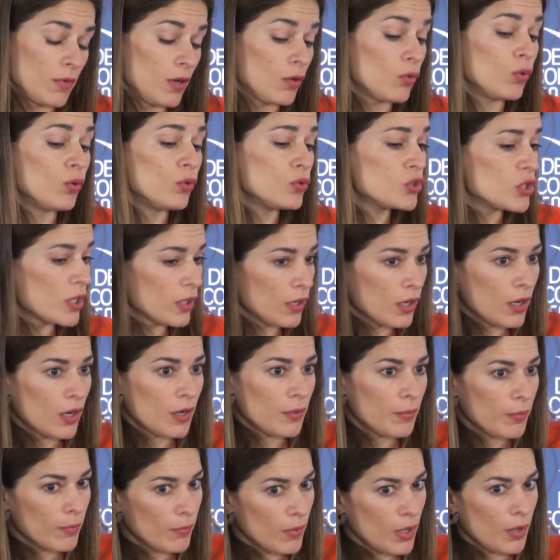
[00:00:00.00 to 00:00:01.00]

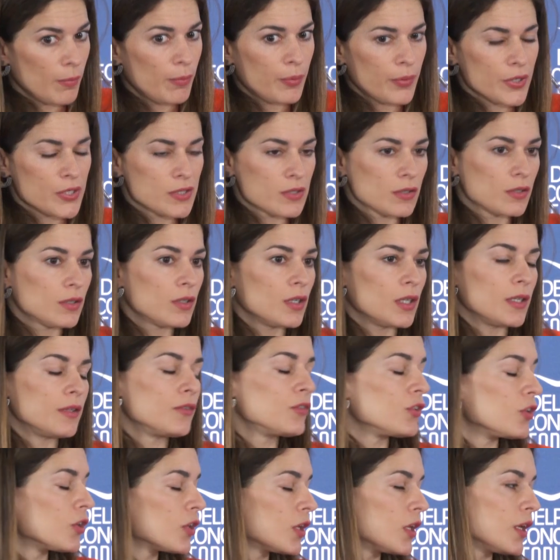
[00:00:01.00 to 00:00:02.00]
Ulucanlar prison in
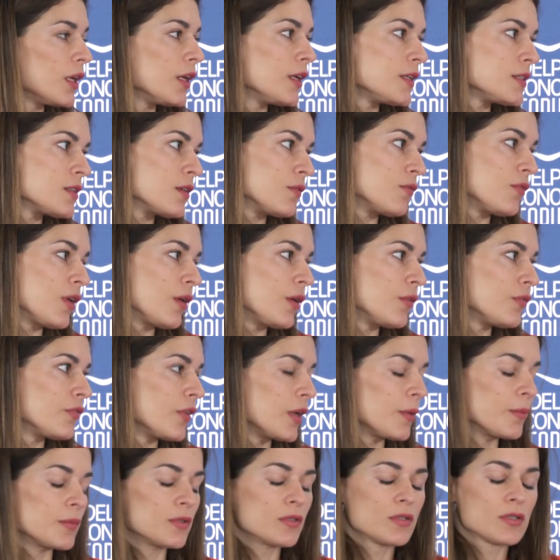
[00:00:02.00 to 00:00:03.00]
Turkey is a very
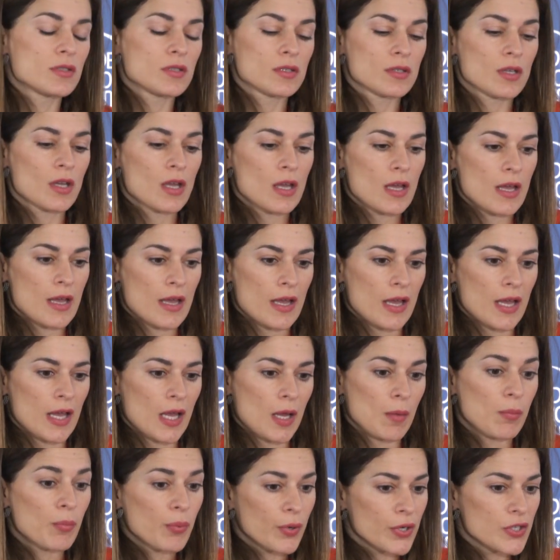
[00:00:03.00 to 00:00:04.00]
famous
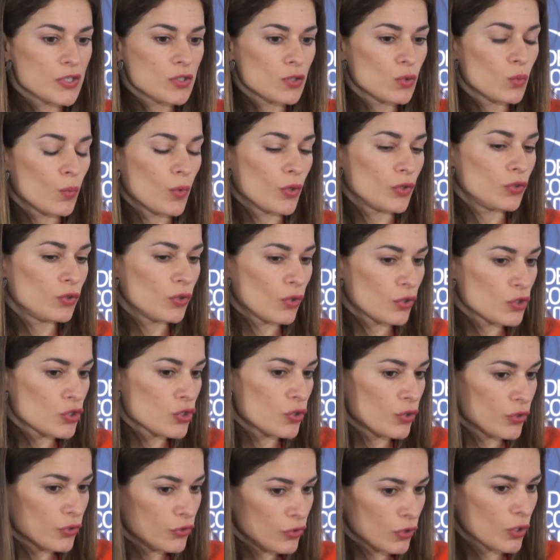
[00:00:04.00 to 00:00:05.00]
prison where
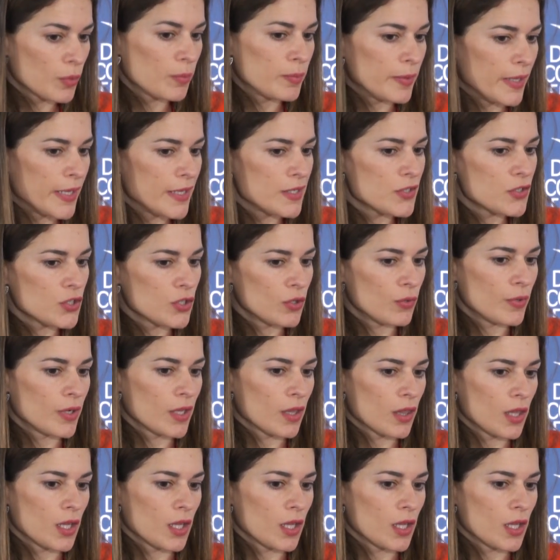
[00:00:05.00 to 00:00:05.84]
torture took place during